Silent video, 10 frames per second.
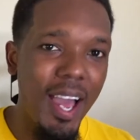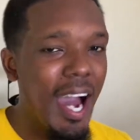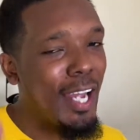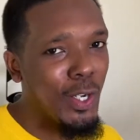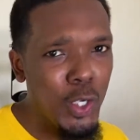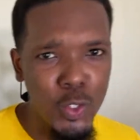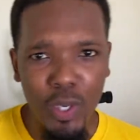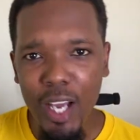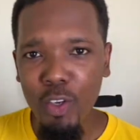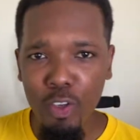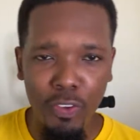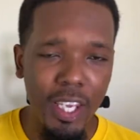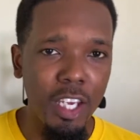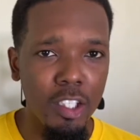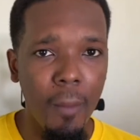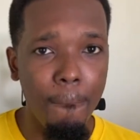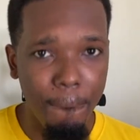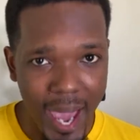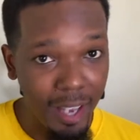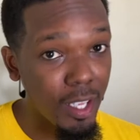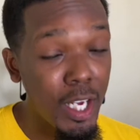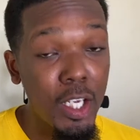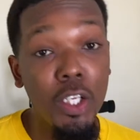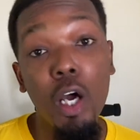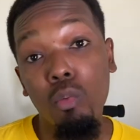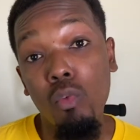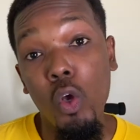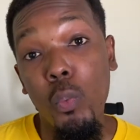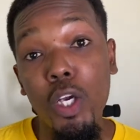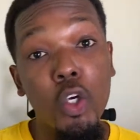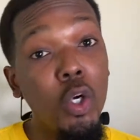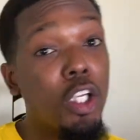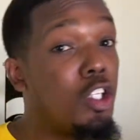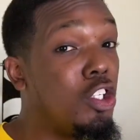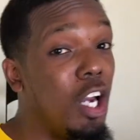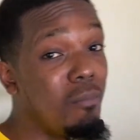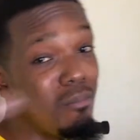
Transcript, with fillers: and also that notification bell. Now, we are going to jump